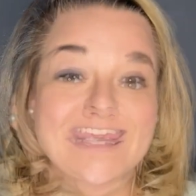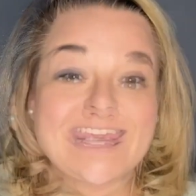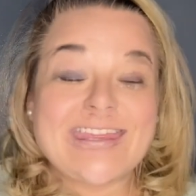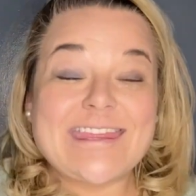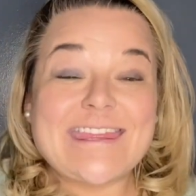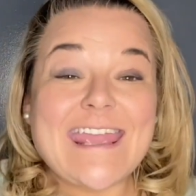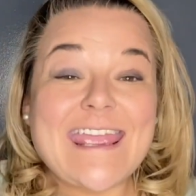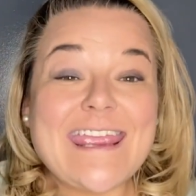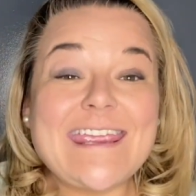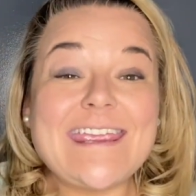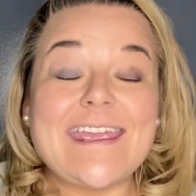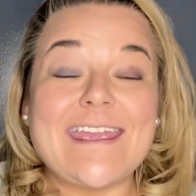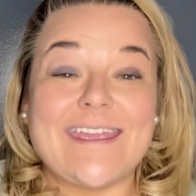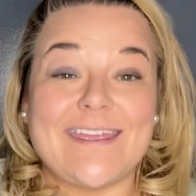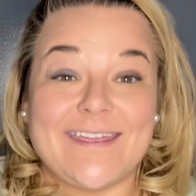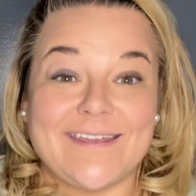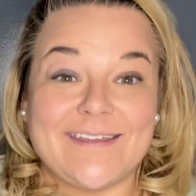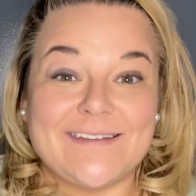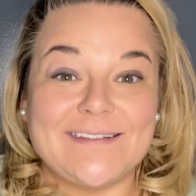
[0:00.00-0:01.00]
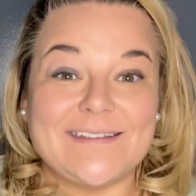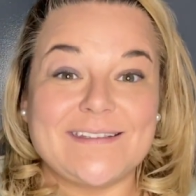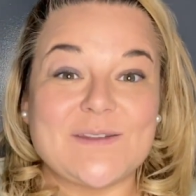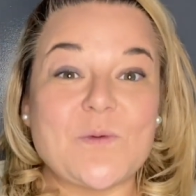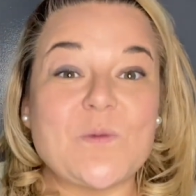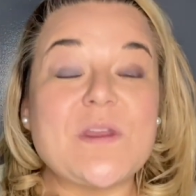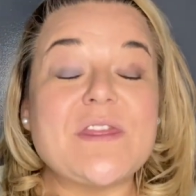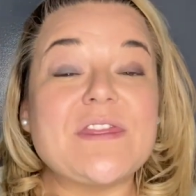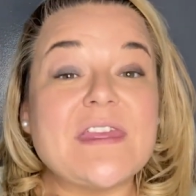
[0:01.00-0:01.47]
The thing is,
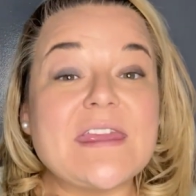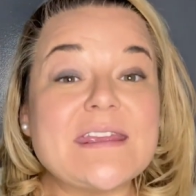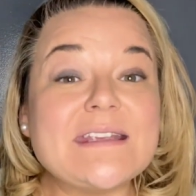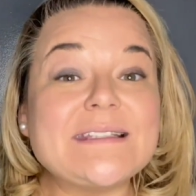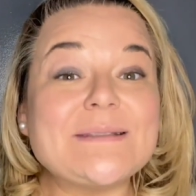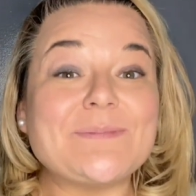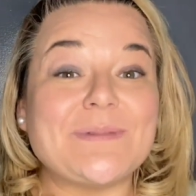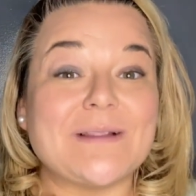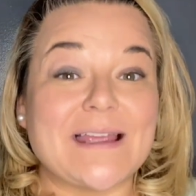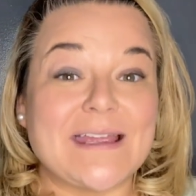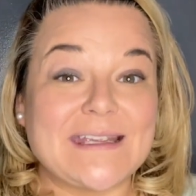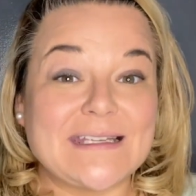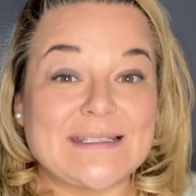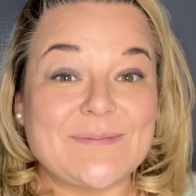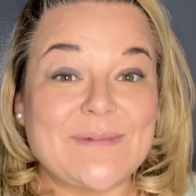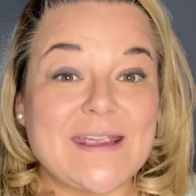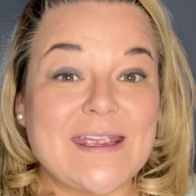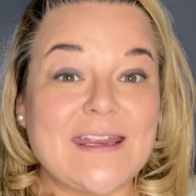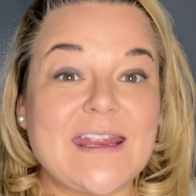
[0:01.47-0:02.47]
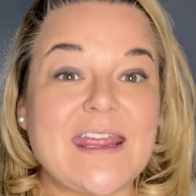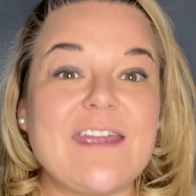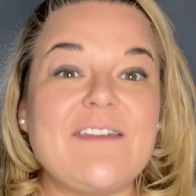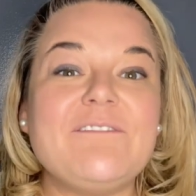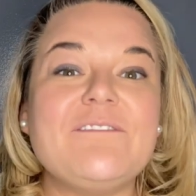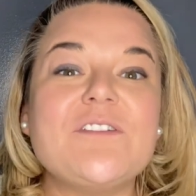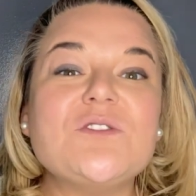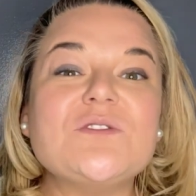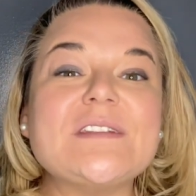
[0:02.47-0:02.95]
with this placement,
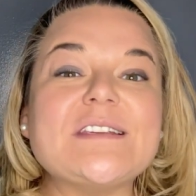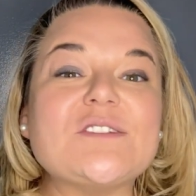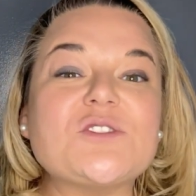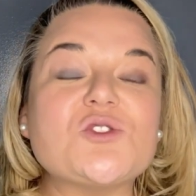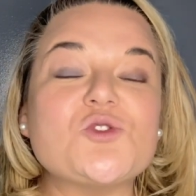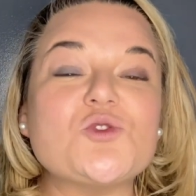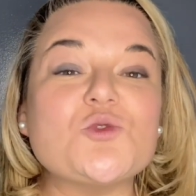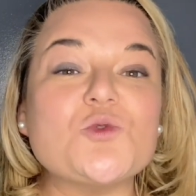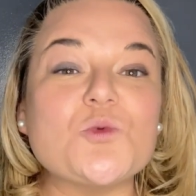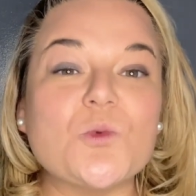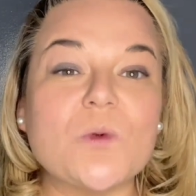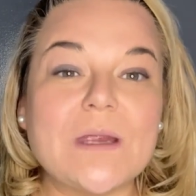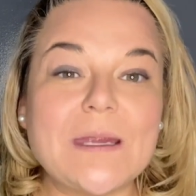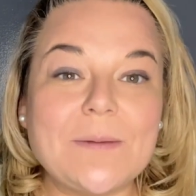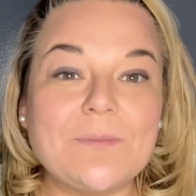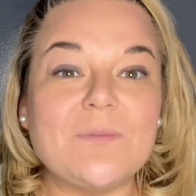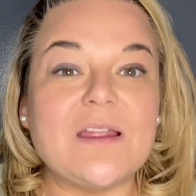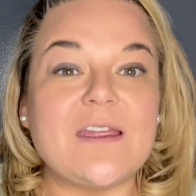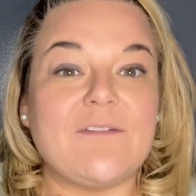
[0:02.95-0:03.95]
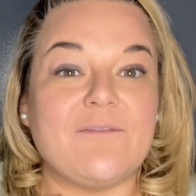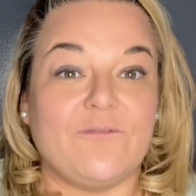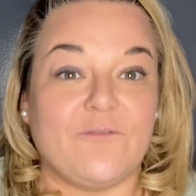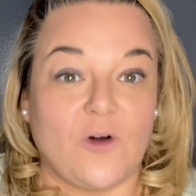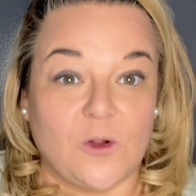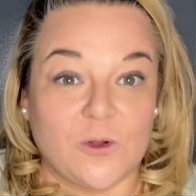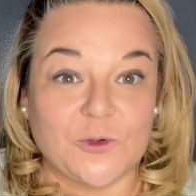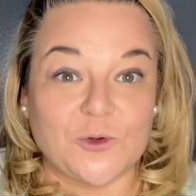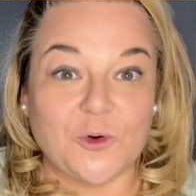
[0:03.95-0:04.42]
it feels extremely
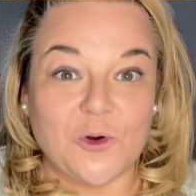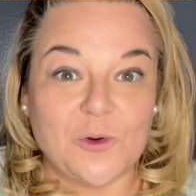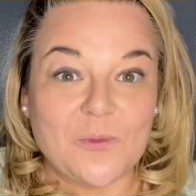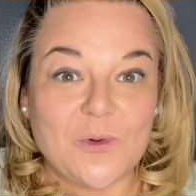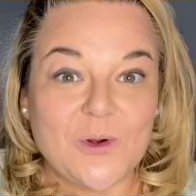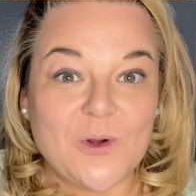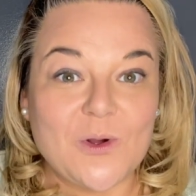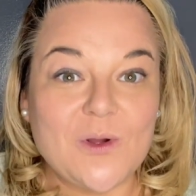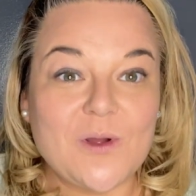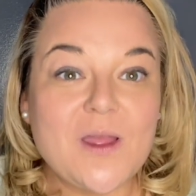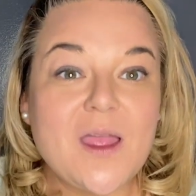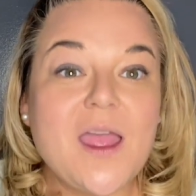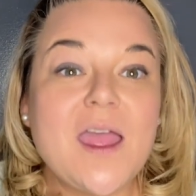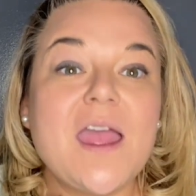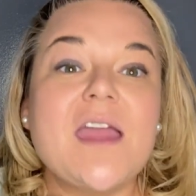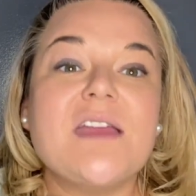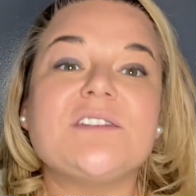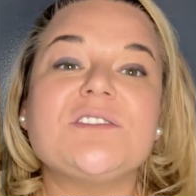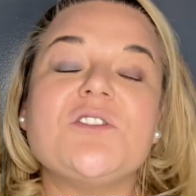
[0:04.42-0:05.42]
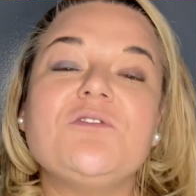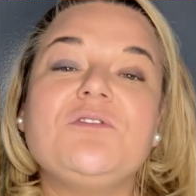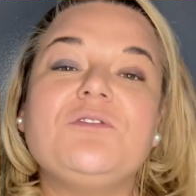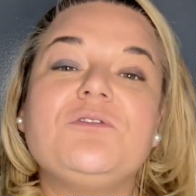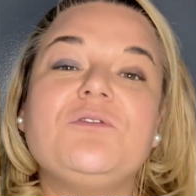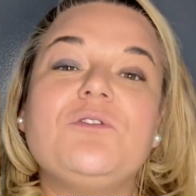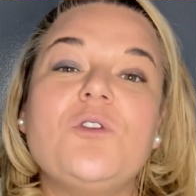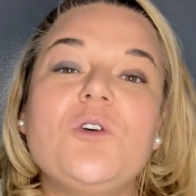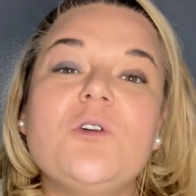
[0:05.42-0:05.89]
vulnerable to
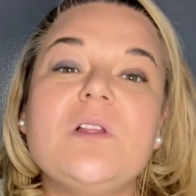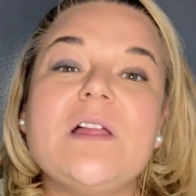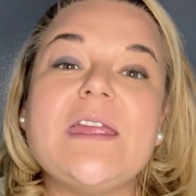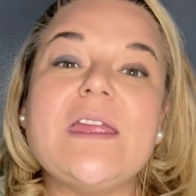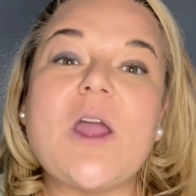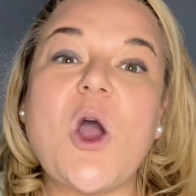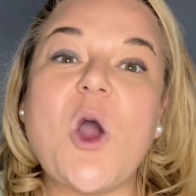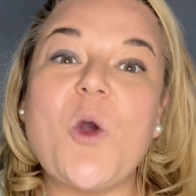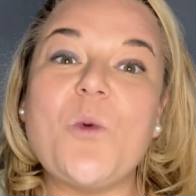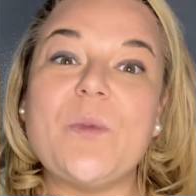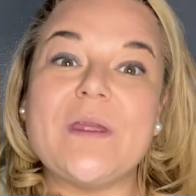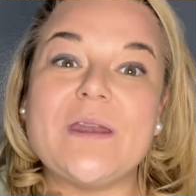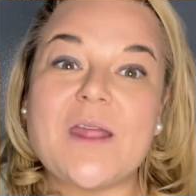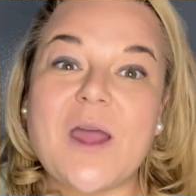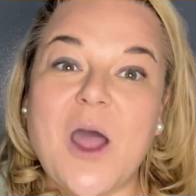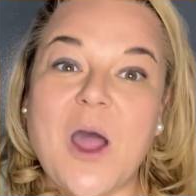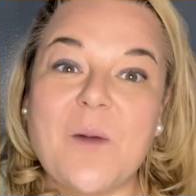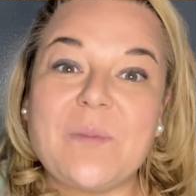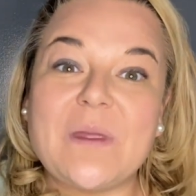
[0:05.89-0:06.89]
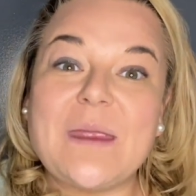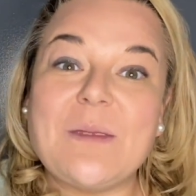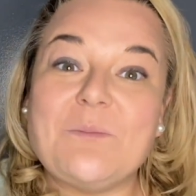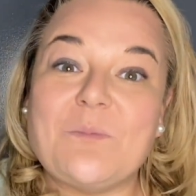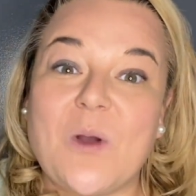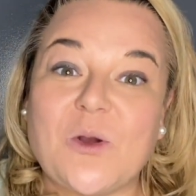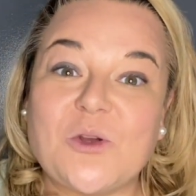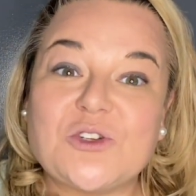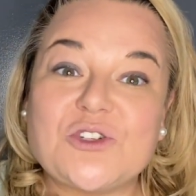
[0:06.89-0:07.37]
fully open up
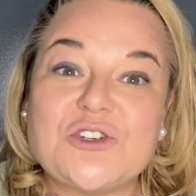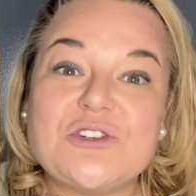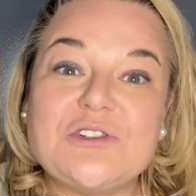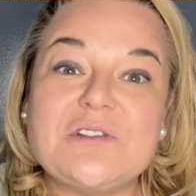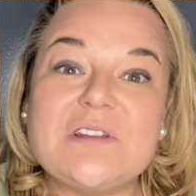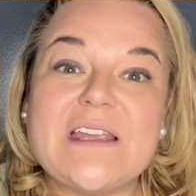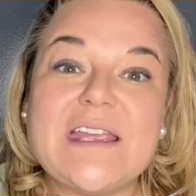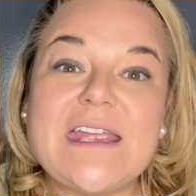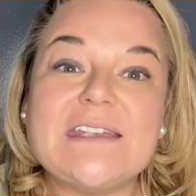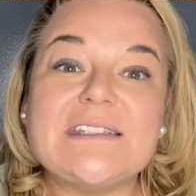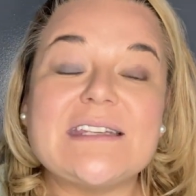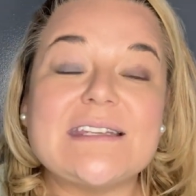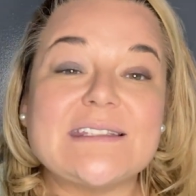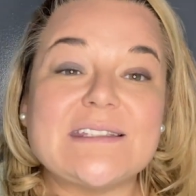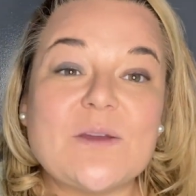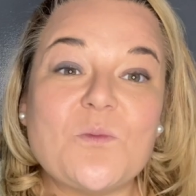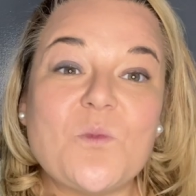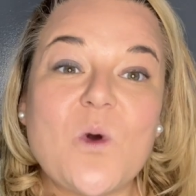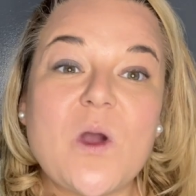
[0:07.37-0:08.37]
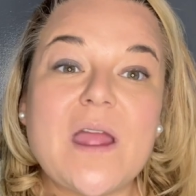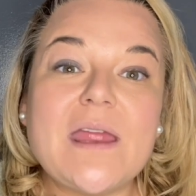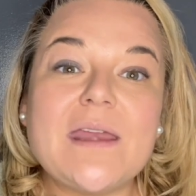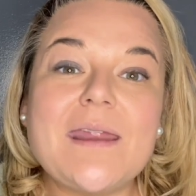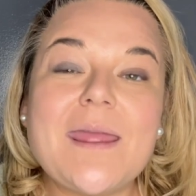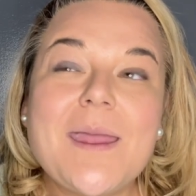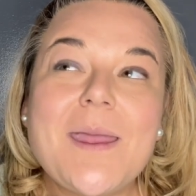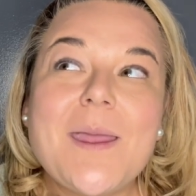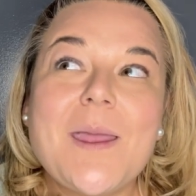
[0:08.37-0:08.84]
emotionally to
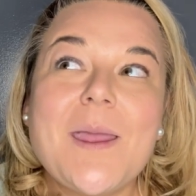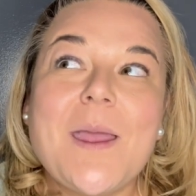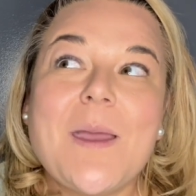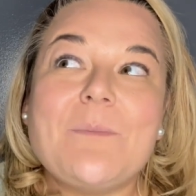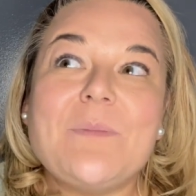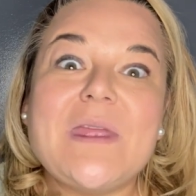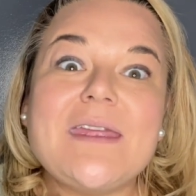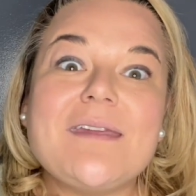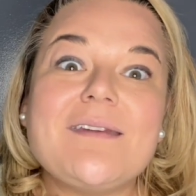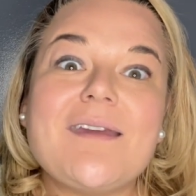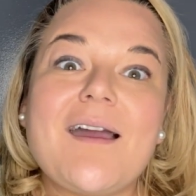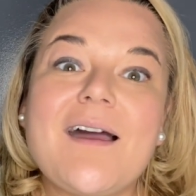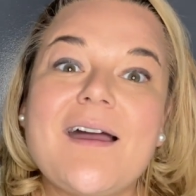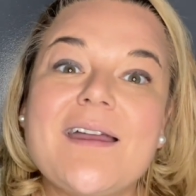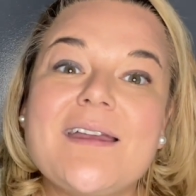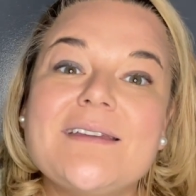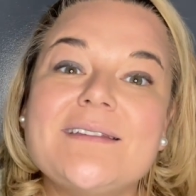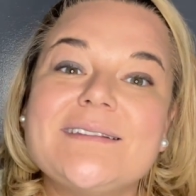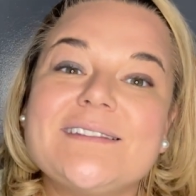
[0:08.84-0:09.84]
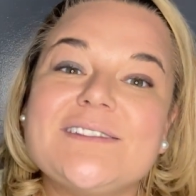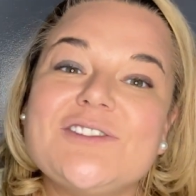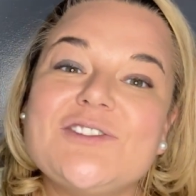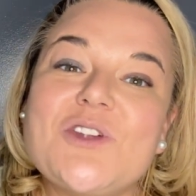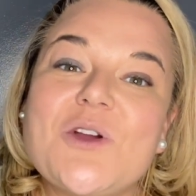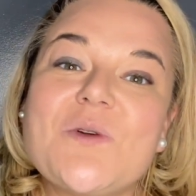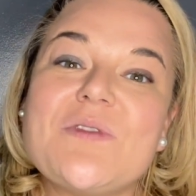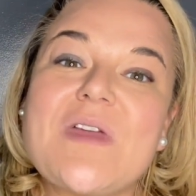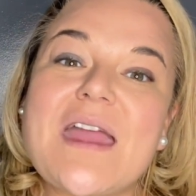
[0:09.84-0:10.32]
someone because, you
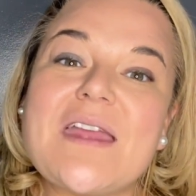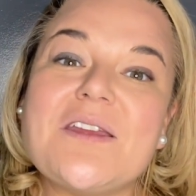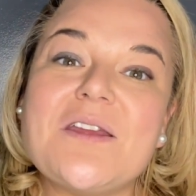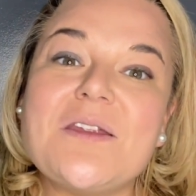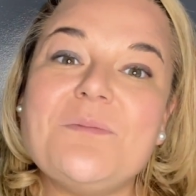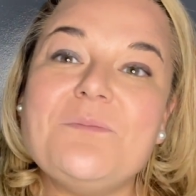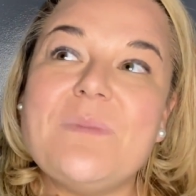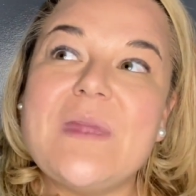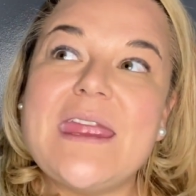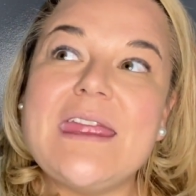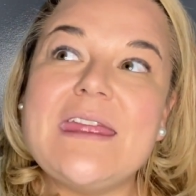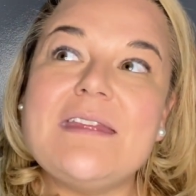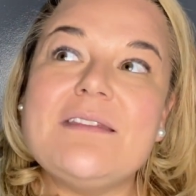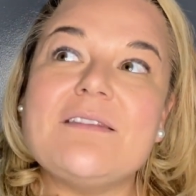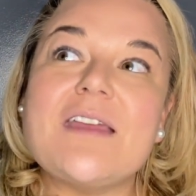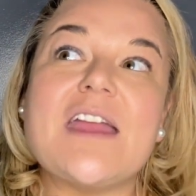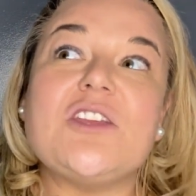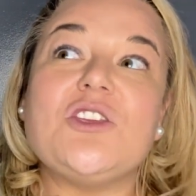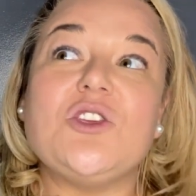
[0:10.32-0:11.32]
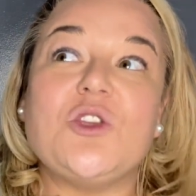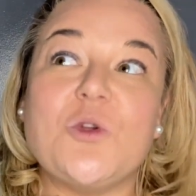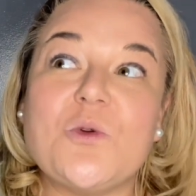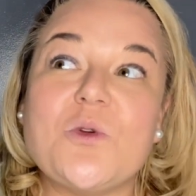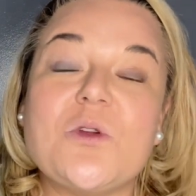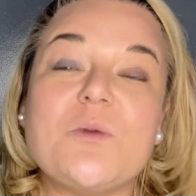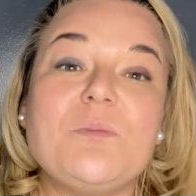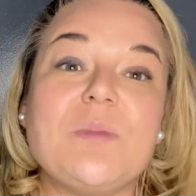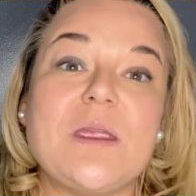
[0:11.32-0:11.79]
know, that could mean that you
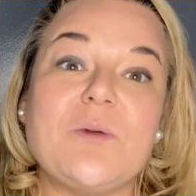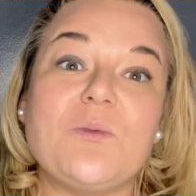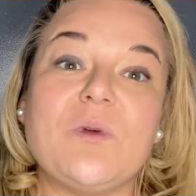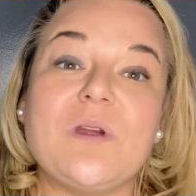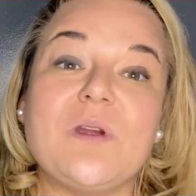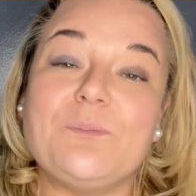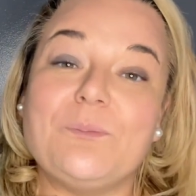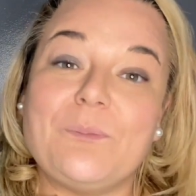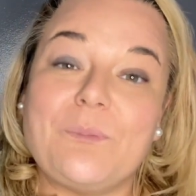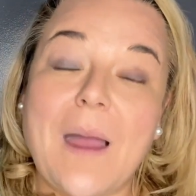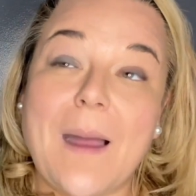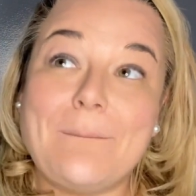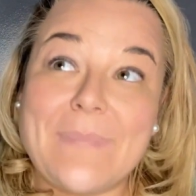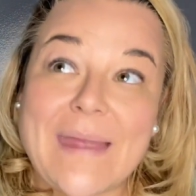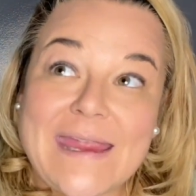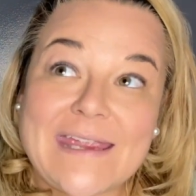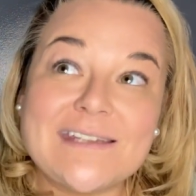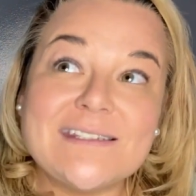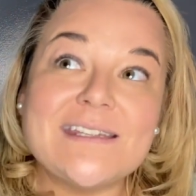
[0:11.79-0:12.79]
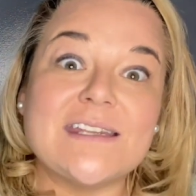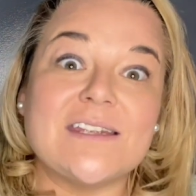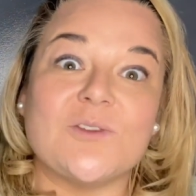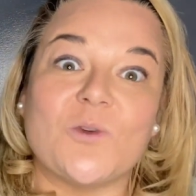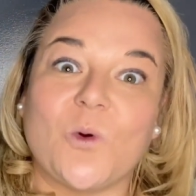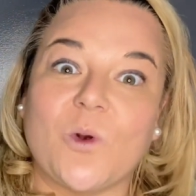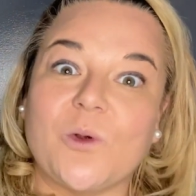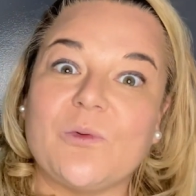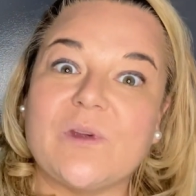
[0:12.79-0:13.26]
could be
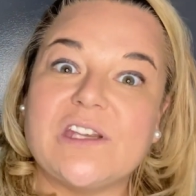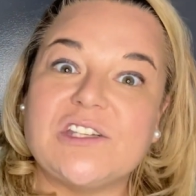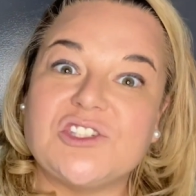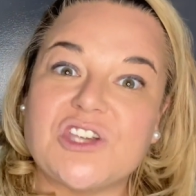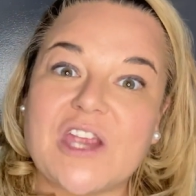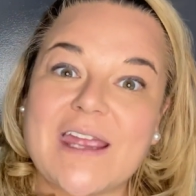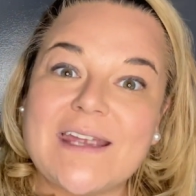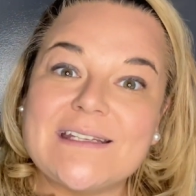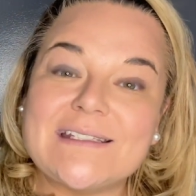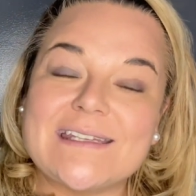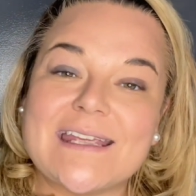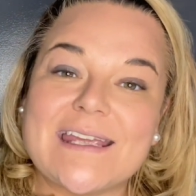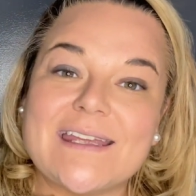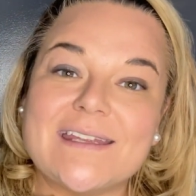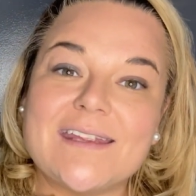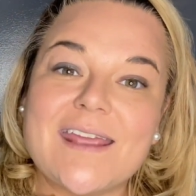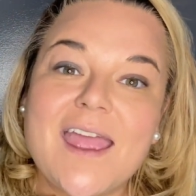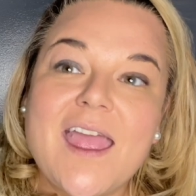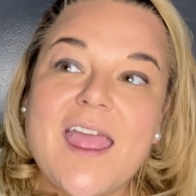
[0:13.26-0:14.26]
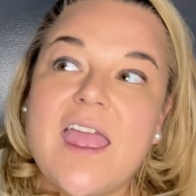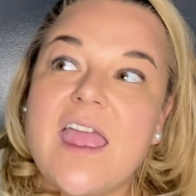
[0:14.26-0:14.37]
abandoned or rejected.